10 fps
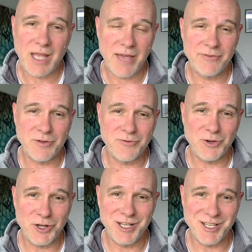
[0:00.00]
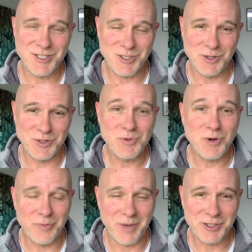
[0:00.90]
have converted into
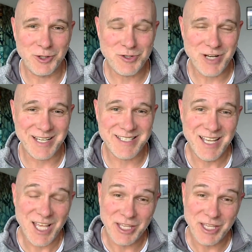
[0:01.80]
12-month contracts.